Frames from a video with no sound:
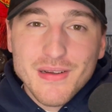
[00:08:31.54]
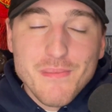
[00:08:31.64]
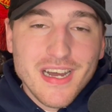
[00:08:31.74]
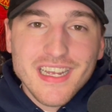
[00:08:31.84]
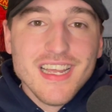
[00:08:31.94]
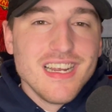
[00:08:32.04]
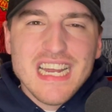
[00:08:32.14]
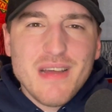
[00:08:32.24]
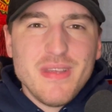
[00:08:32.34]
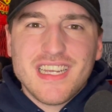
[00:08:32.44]
But
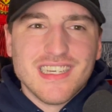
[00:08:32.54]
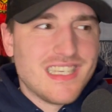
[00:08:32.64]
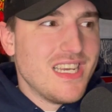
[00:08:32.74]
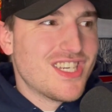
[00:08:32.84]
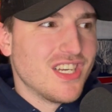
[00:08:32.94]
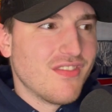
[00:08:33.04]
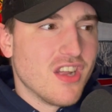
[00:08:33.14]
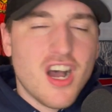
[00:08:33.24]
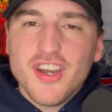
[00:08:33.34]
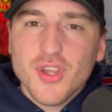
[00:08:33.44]
not because he should have
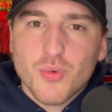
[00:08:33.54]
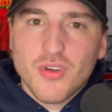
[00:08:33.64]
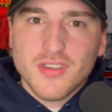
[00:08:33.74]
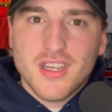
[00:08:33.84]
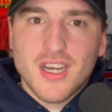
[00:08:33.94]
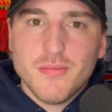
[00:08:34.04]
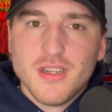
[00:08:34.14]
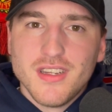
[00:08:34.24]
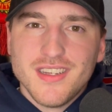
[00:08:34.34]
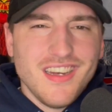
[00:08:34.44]
gone to the World Cup.
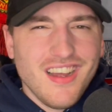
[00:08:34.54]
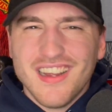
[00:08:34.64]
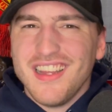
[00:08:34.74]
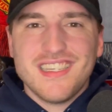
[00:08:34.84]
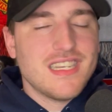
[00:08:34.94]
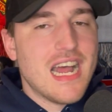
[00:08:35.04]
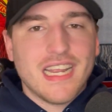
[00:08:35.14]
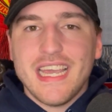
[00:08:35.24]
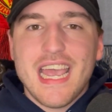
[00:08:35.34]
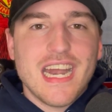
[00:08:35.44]
No, let's not
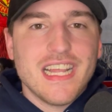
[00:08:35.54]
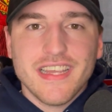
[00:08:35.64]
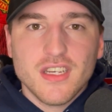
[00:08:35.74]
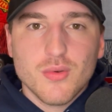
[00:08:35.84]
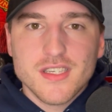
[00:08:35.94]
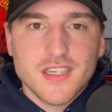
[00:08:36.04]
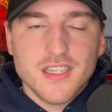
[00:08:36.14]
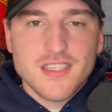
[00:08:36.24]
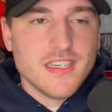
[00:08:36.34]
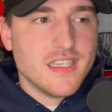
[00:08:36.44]
get anything twisted.
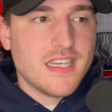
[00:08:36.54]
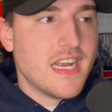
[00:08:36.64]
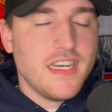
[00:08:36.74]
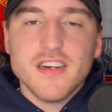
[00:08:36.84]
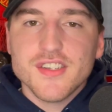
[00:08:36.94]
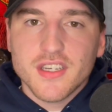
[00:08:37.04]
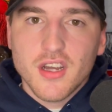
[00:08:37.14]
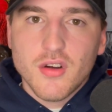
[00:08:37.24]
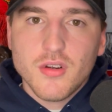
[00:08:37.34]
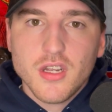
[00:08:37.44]
This isn't 10 years
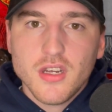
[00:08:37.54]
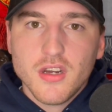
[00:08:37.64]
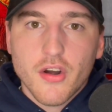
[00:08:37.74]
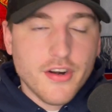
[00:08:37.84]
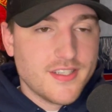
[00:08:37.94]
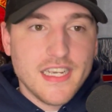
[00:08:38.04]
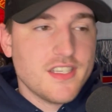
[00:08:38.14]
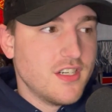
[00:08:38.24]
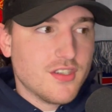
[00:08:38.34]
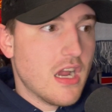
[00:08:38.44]
ago. Or 6
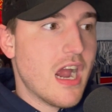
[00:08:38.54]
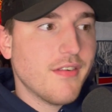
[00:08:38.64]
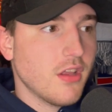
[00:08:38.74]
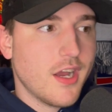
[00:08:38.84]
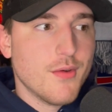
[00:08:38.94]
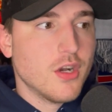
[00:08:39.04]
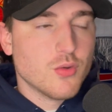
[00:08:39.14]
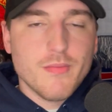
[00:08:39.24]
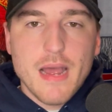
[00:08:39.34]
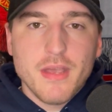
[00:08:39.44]
years ago. However long it was
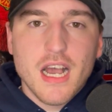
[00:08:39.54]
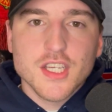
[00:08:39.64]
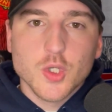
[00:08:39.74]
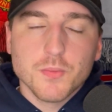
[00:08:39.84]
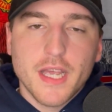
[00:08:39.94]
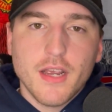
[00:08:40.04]
when Matt Miazga was playing